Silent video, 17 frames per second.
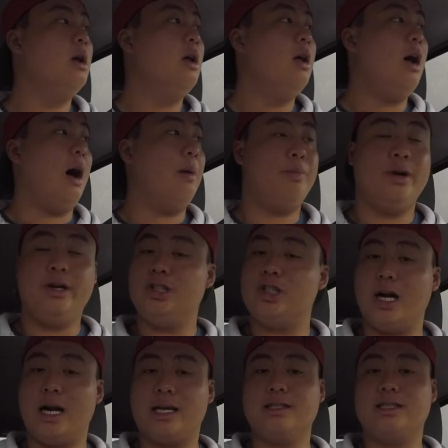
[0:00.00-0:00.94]
i'm pretty
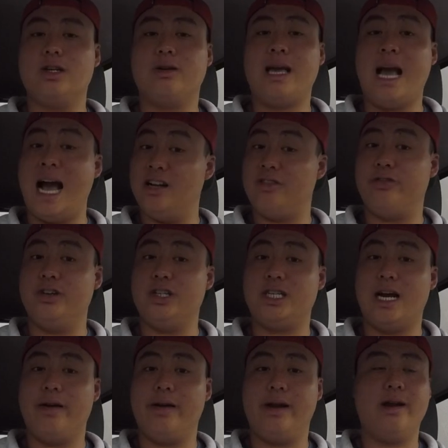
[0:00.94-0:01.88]
sure i can still catch fish
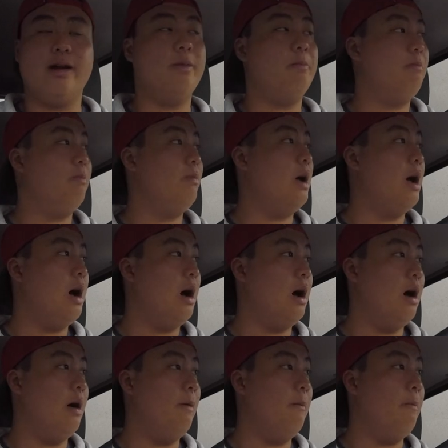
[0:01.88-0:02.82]
out here
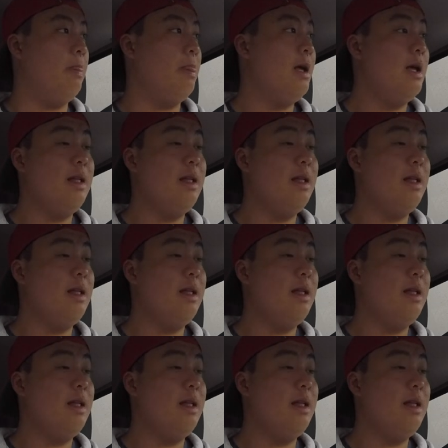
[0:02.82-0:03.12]
um,